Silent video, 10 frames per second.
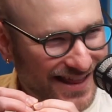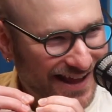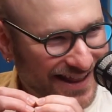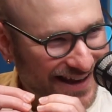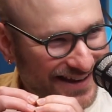
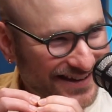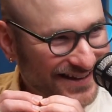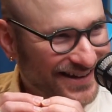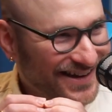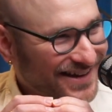that like
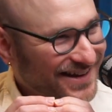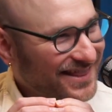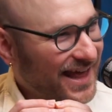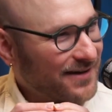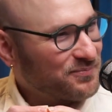
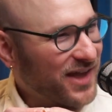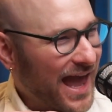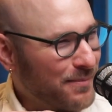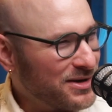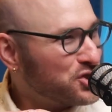that
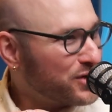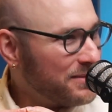chemistry